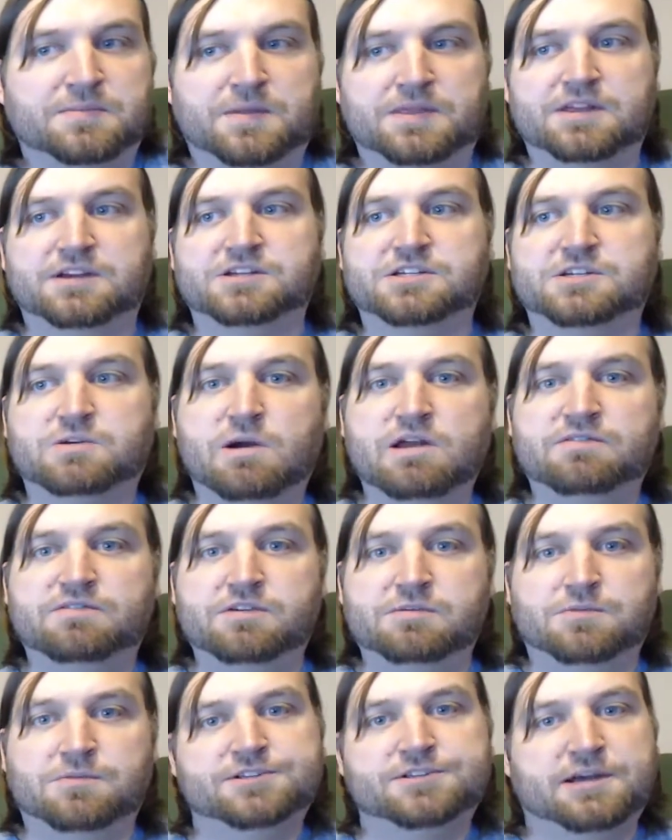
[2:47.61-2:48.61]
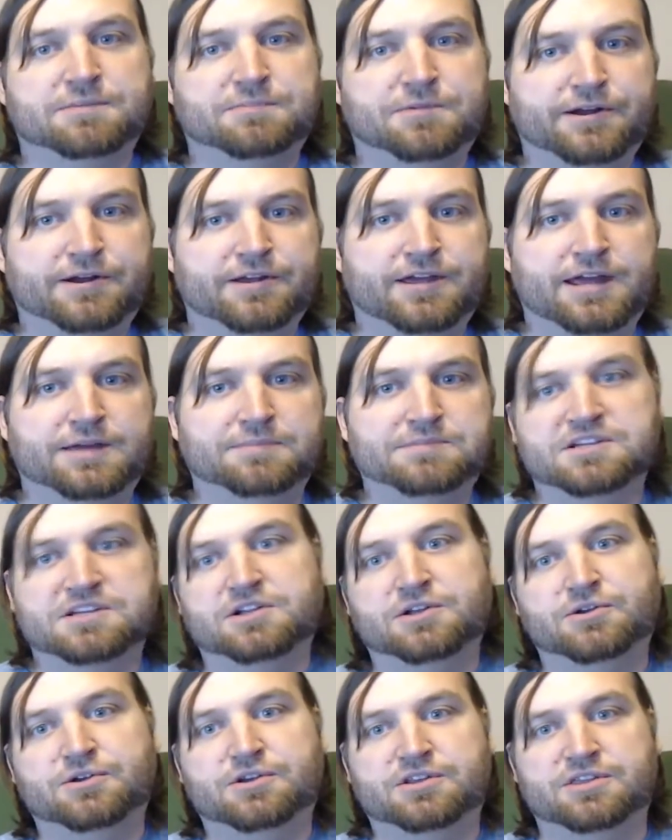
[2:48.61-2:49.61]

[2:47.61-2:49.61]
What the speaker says: And there's quite a few multiplayer games included